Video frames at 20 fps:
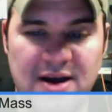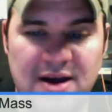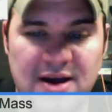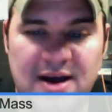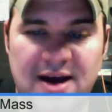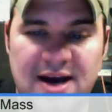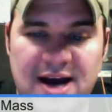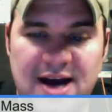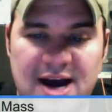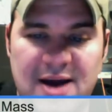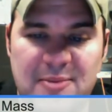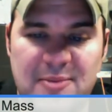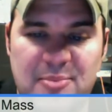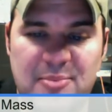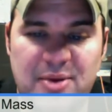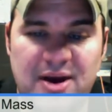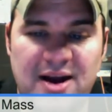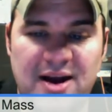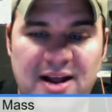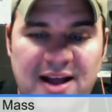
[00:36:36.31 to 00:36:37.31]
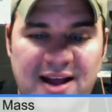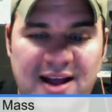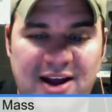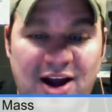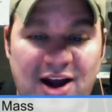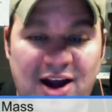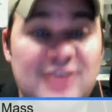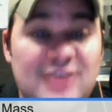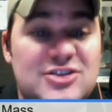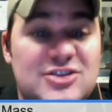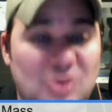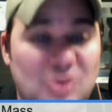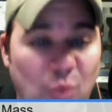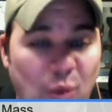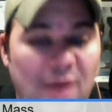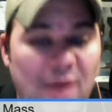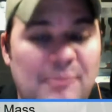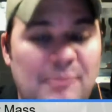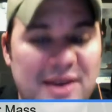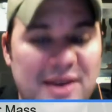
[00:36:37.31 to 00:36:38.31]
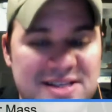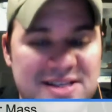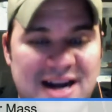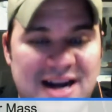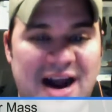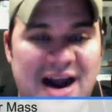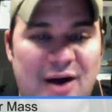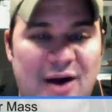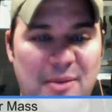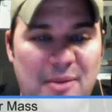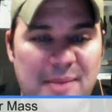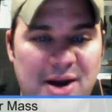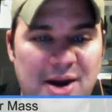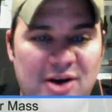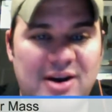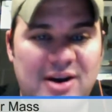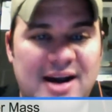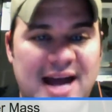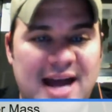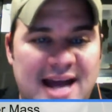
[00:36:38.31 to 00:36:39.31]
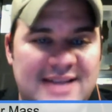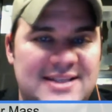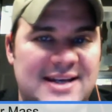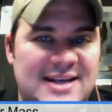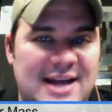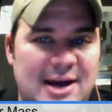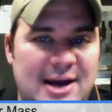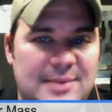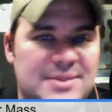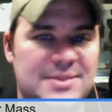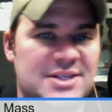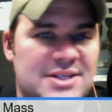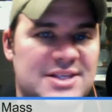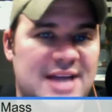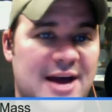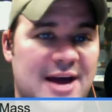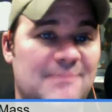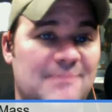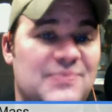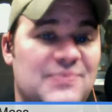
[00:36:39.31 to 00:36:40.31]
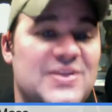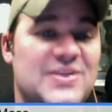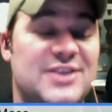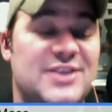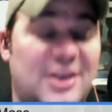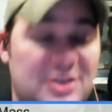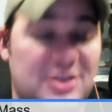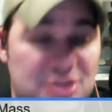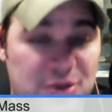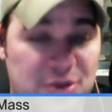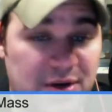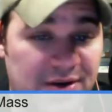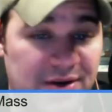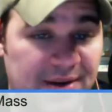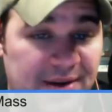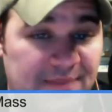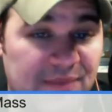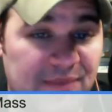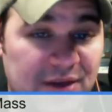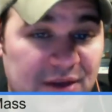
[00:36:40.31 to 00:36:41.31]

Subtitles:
But like it's the one place that our American accent helps us out is in Australia.